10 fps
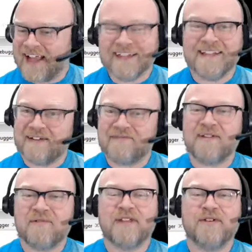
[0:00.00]
I
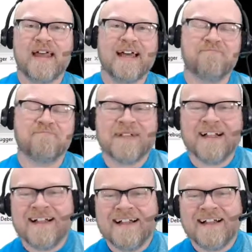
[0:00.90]
definitely want to do that.
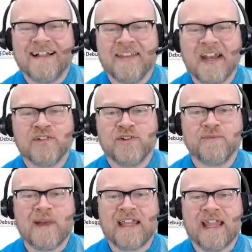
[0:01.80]
And then I'll choose
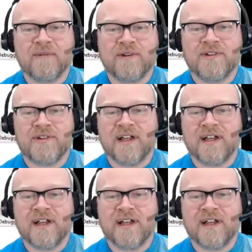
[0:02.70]
my language.